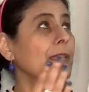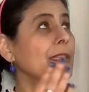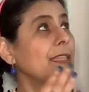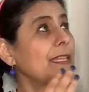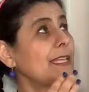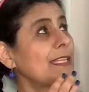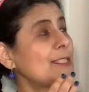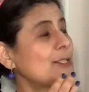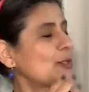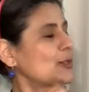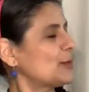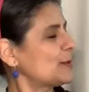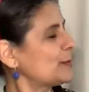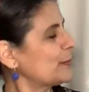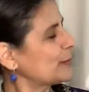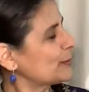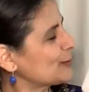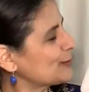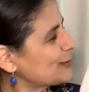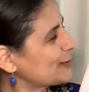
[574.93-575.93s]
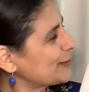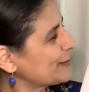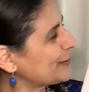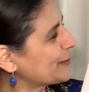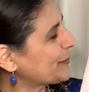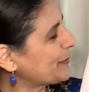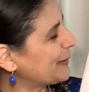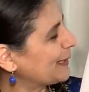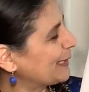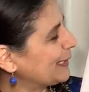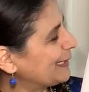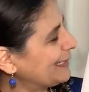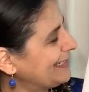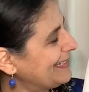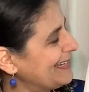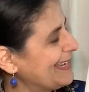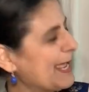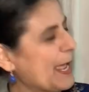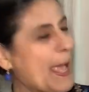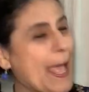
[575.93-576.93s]
That's just a personal
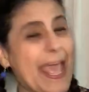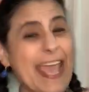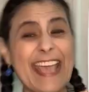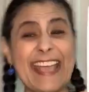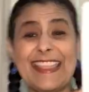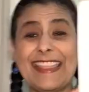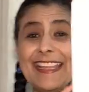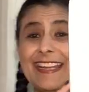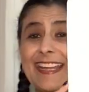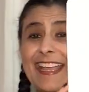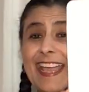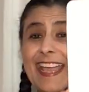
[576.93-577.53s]
opinion. And then